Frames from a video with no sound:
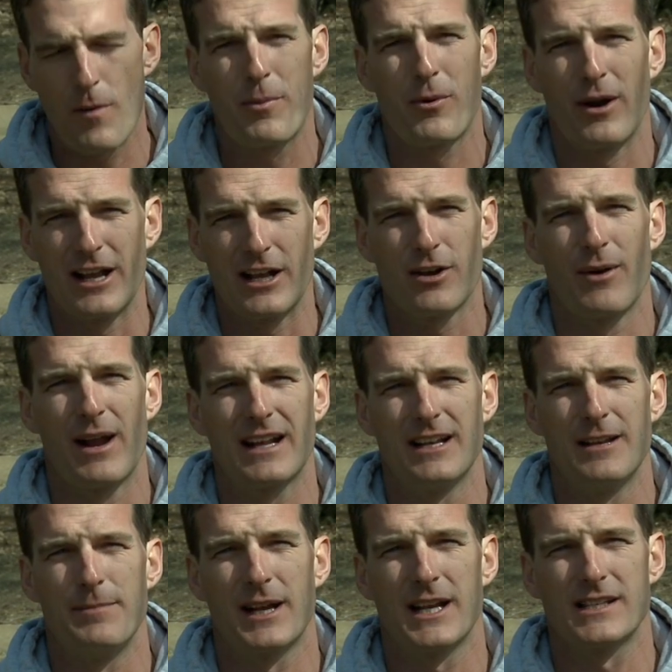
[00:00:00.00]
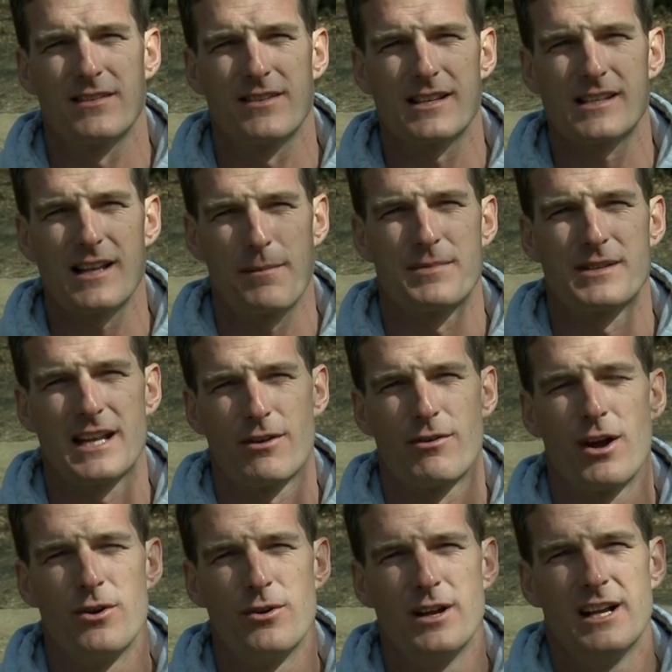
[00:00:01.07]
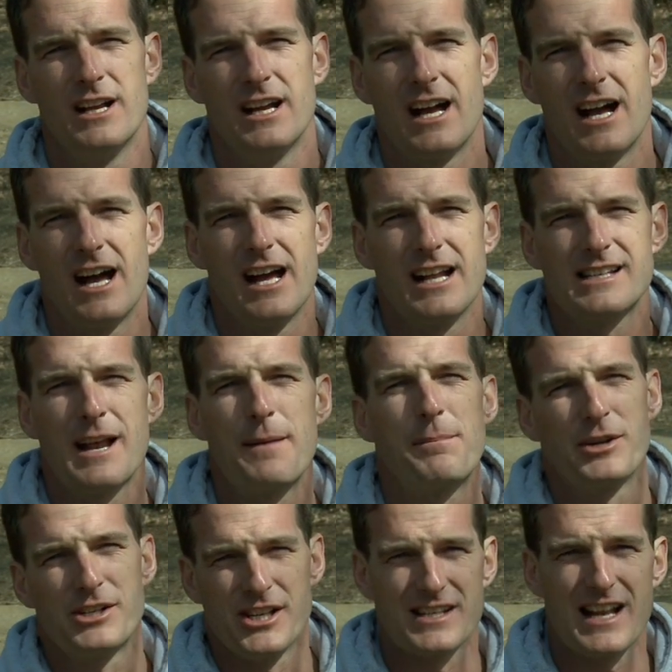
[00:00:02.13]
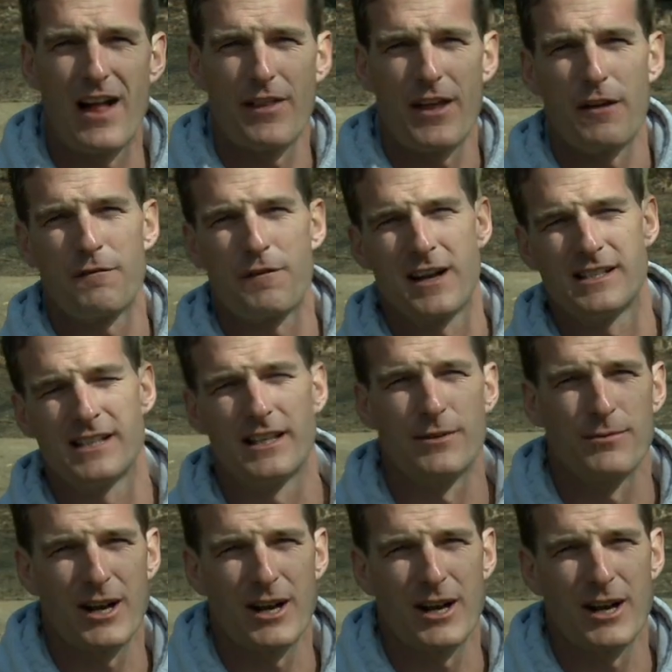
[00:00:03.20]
operate correctly because of the sub-zero uh, temperatures out there fighting the